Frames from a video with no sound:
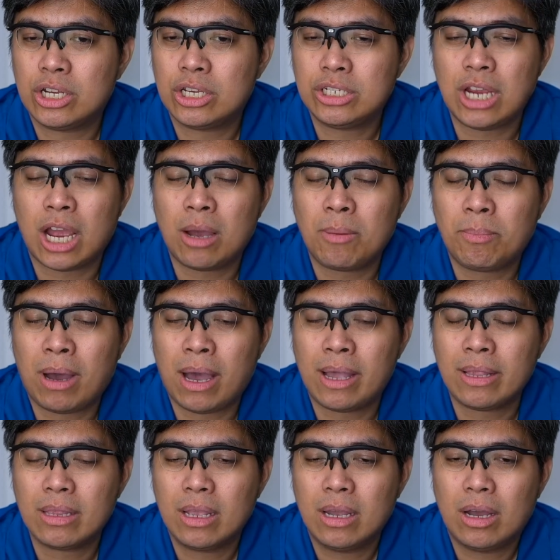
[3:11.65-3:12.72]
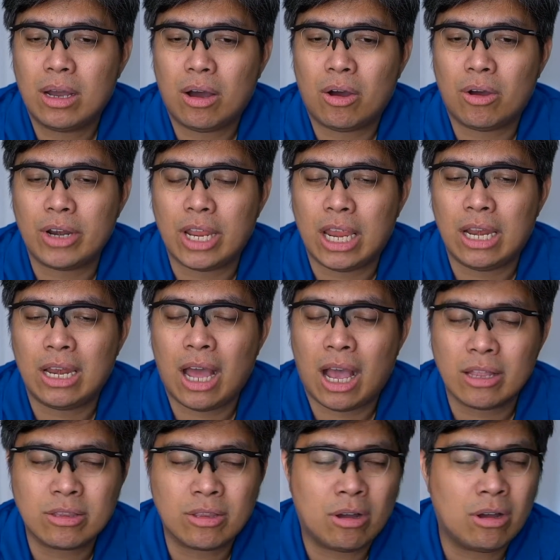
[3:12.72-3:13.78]
jackpot on a
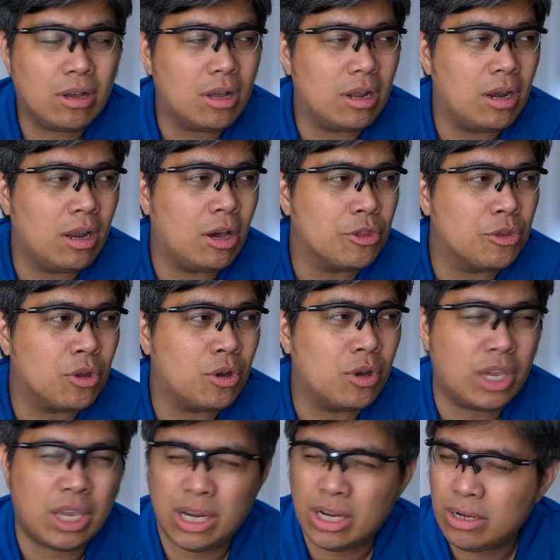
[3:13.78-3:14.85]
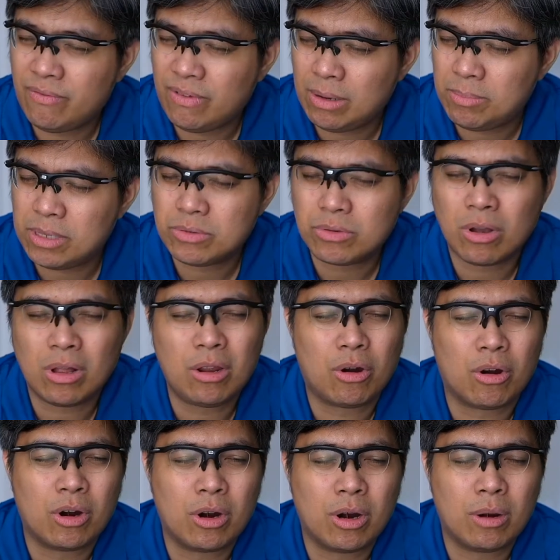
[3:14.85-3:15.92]
lotto here in the Philippines, we call it,
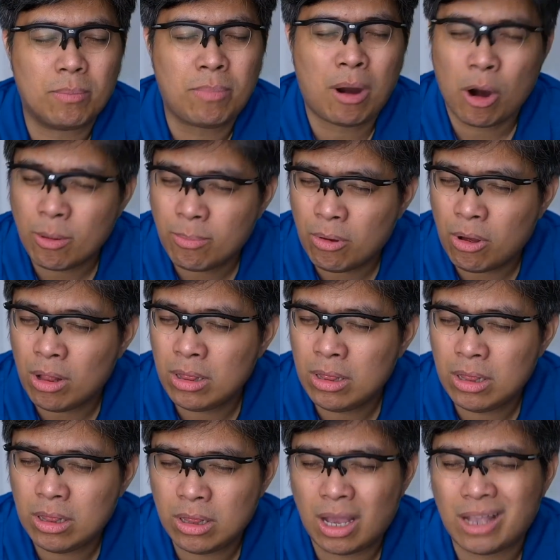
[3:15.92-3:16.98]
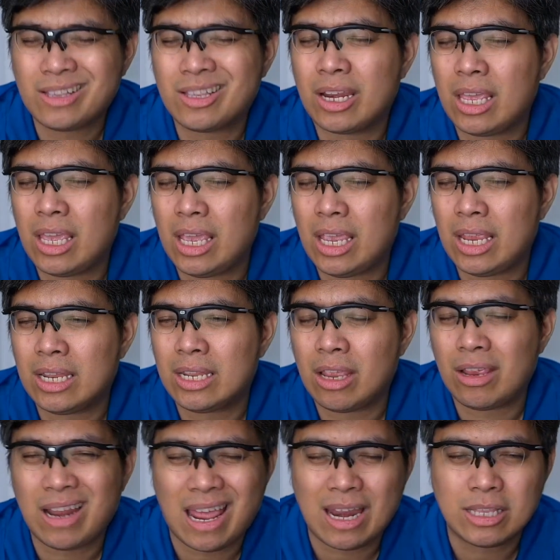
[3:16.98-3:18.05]
or Powerball lottery in the
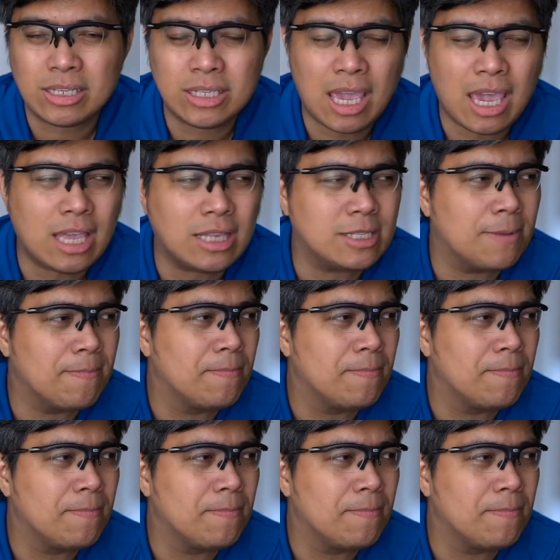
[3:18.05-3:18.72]
United States.